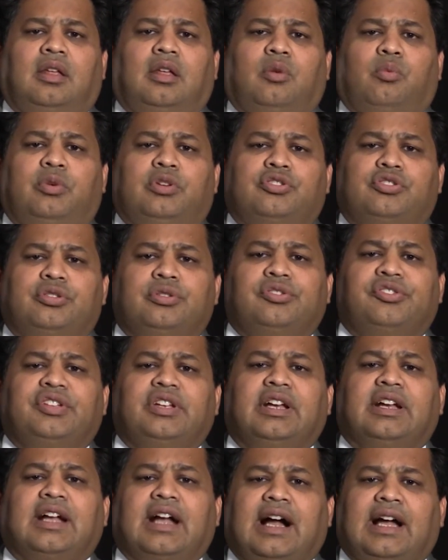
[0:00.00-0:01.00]
When
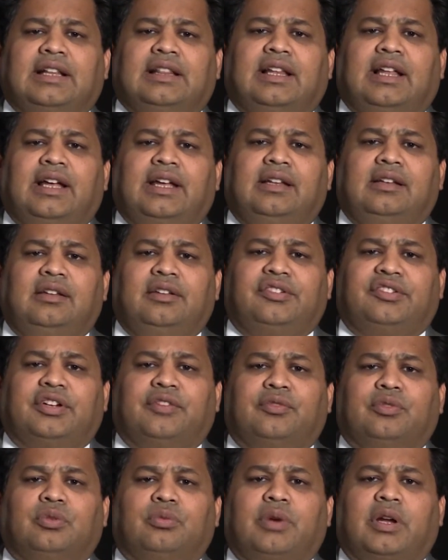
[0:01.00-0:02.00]
choosing a guideline,
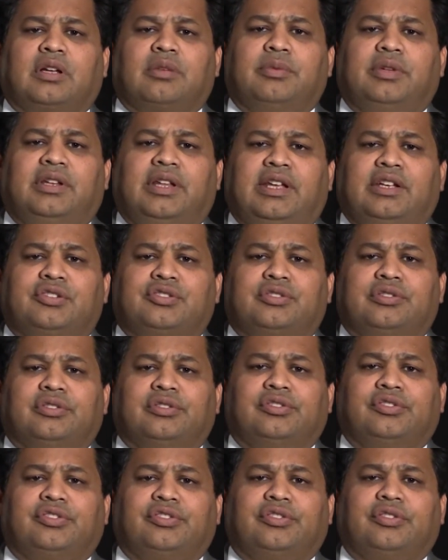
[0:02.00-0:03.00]
several
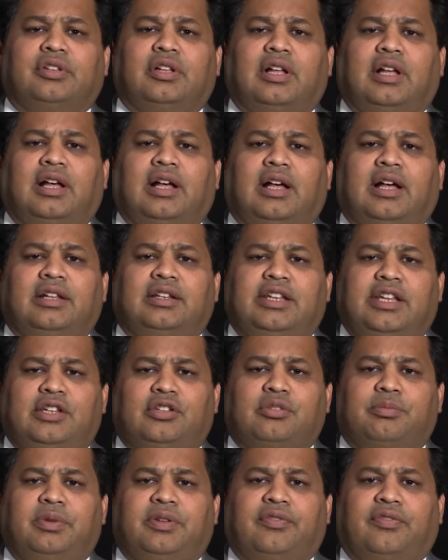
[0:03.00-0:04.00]
recommendations
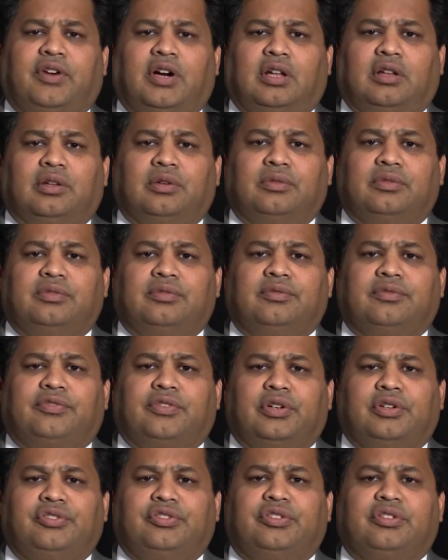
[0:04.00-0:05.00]
need to be followed.
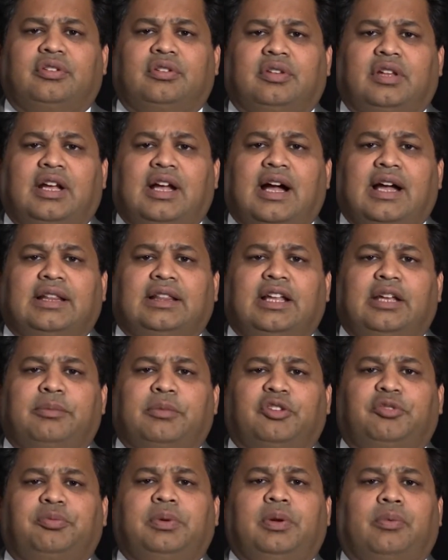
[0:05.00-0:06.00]
First, the guideline
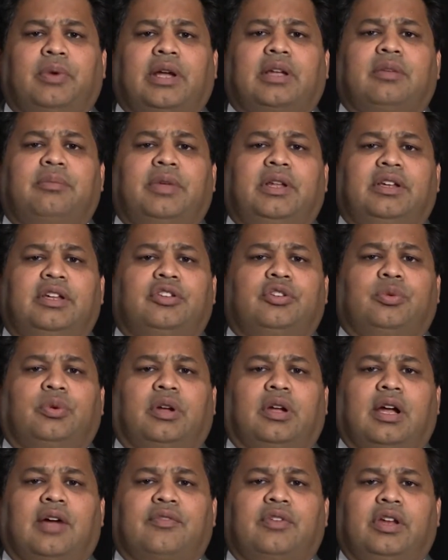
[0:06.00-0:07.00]
must be recommended to a
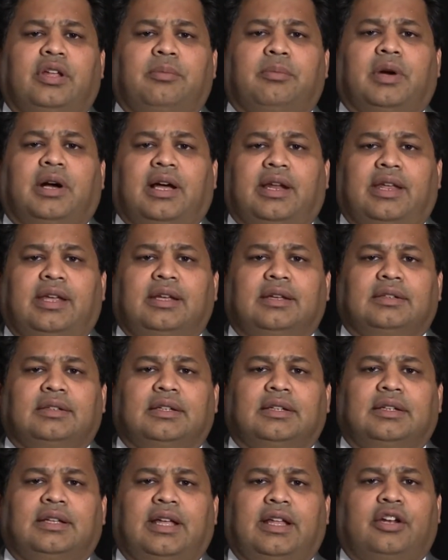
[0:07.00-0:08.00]
governing body
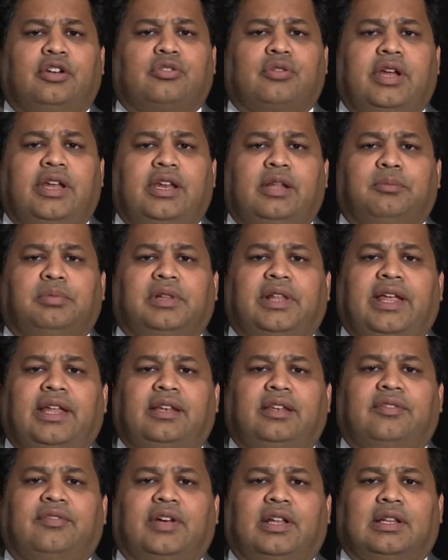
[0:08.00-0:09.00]
and a training
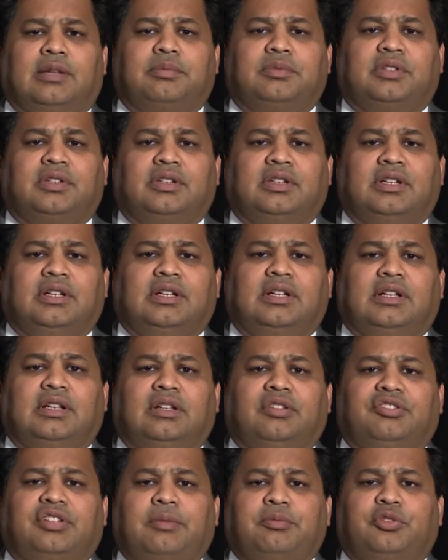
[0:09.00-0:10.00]
plan developed.
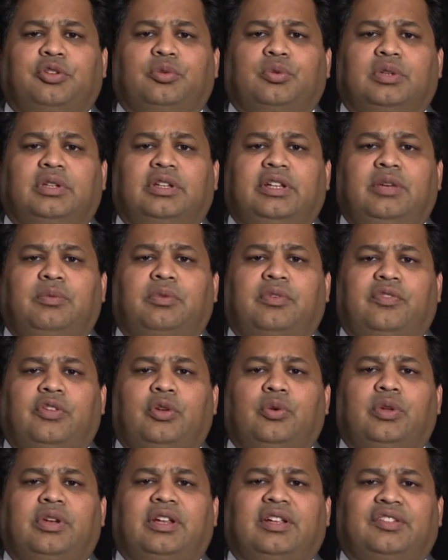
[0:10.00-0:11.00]
Subsequently,
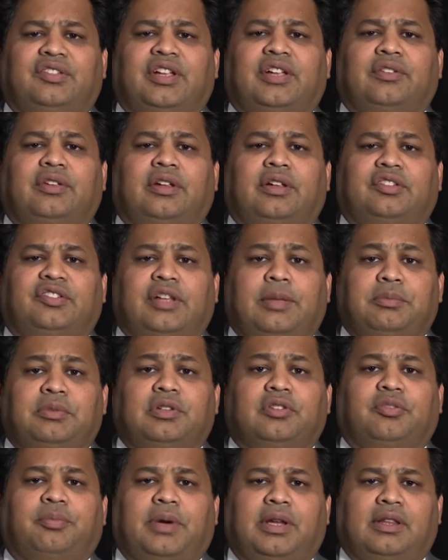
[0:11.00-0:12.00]
review and
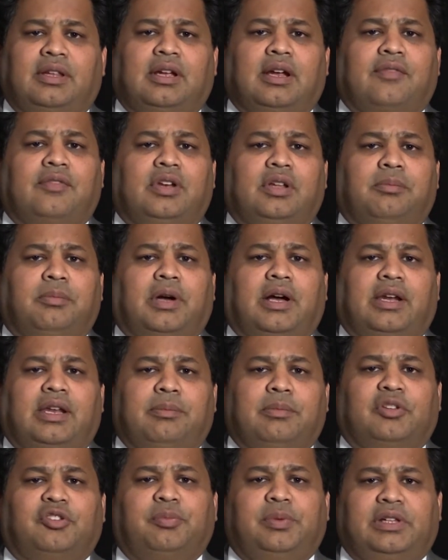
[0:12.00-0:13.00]
acceptance by the governing body
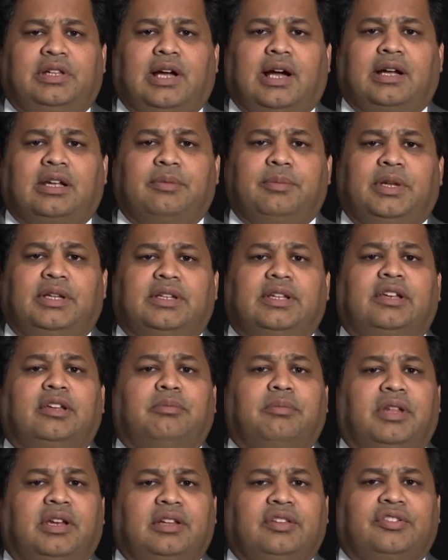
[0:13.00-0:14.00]
must be documented
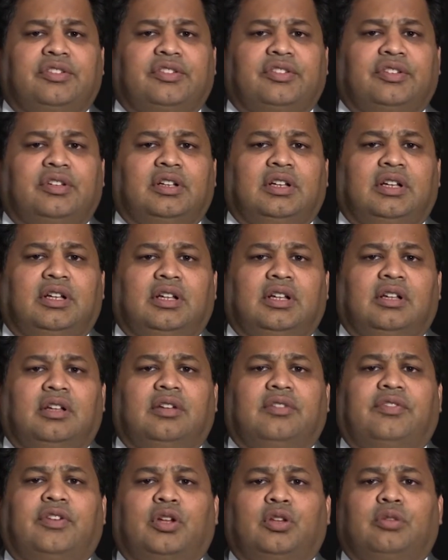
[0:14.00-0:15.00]
in minutes,
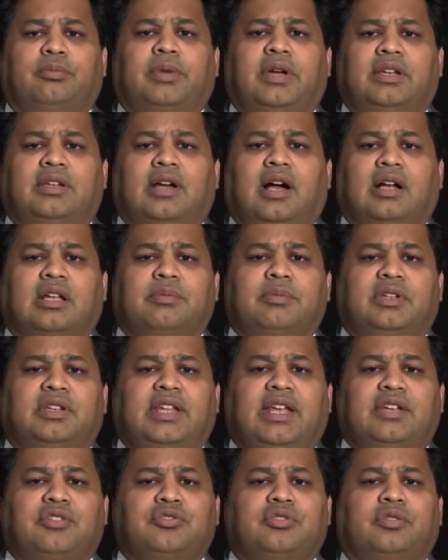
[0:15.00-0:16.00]
followed by
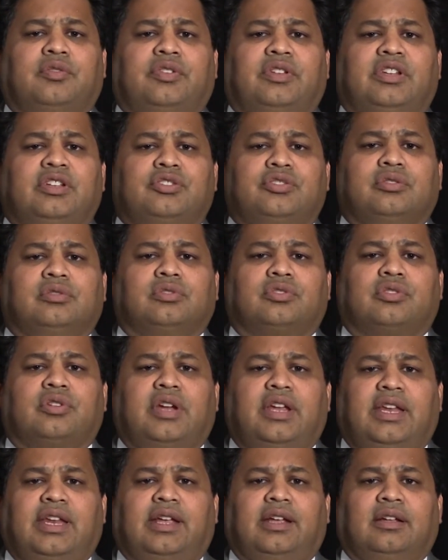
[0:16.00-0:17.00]
documentation of initial
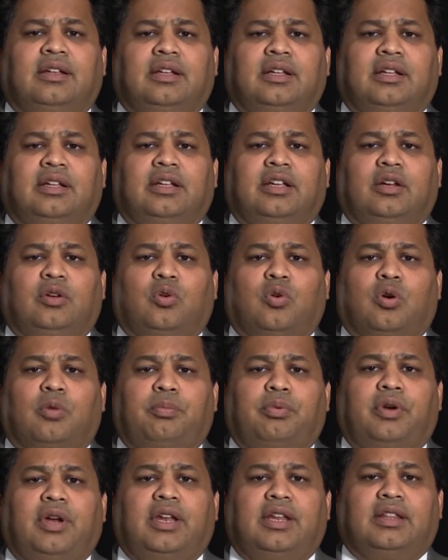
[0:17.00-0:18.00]
training
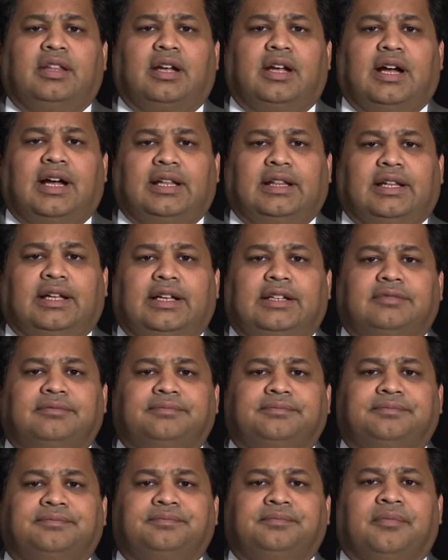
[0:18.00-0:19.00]
incorporating the guideline.
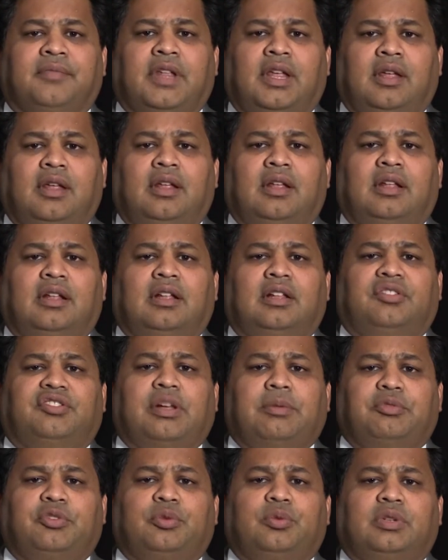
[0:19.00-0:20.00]

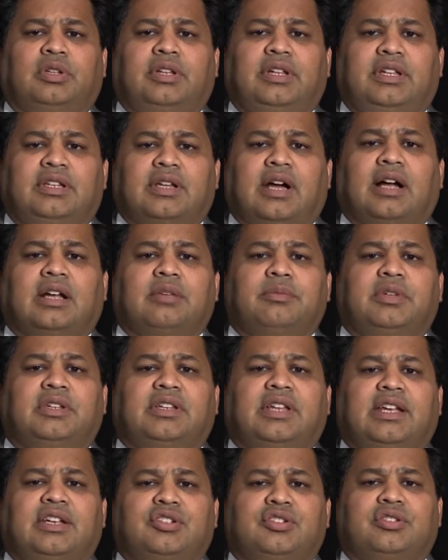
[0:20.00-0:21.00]
Subsequently,
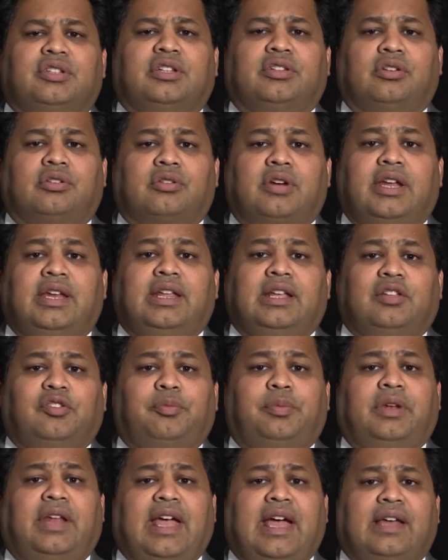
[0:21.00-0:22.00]
documentation that the training has
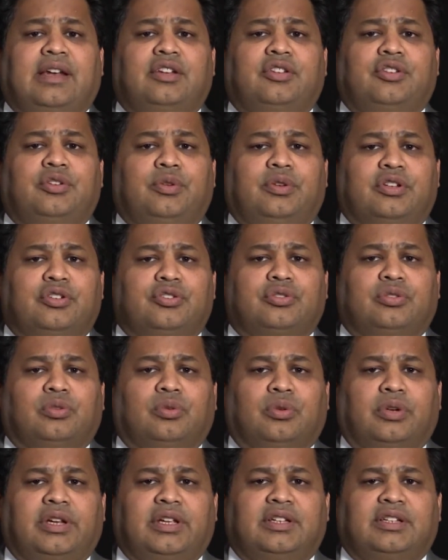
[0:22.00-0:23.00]
been added to initial
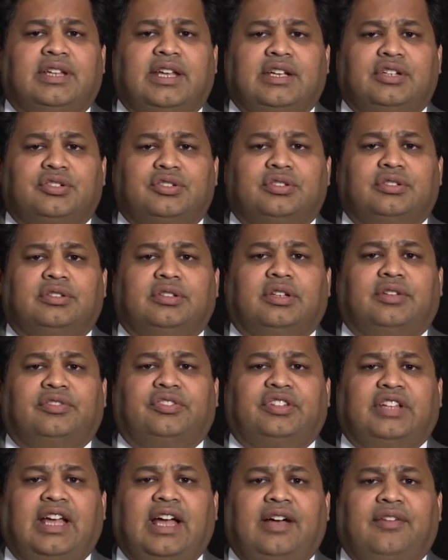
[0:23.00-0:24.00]
orientation of
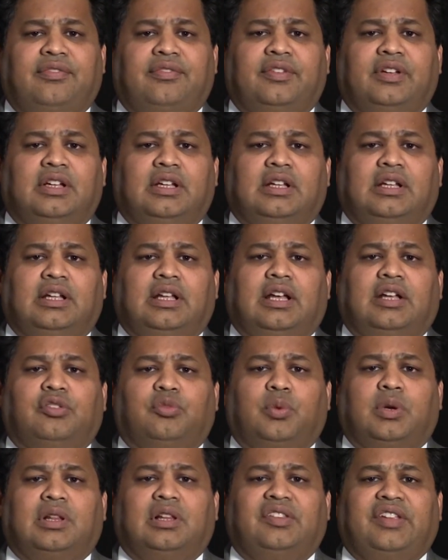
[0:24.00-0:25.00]
staff, as
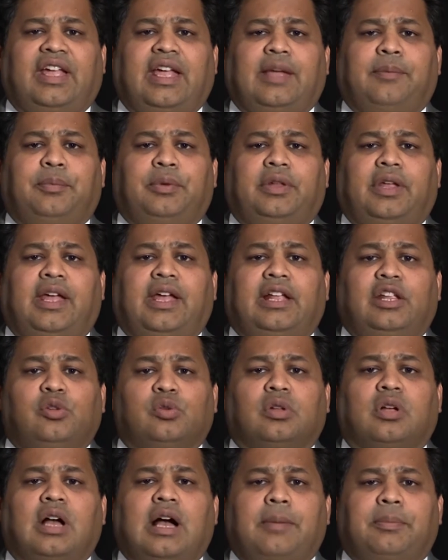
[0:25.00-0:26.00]
well as
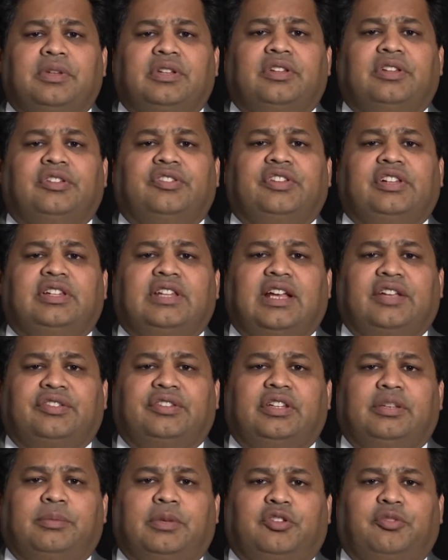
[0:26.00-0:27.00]
annual competency
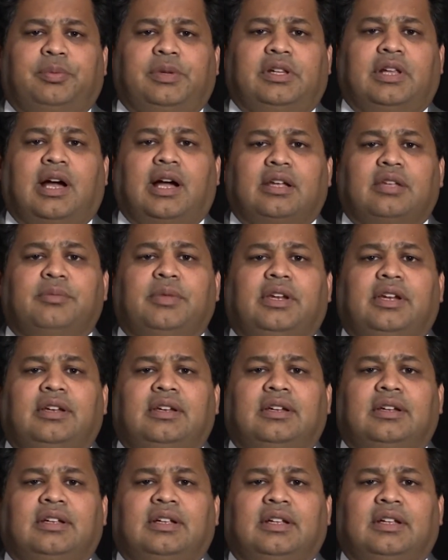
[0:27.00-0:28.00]
testing must be documented,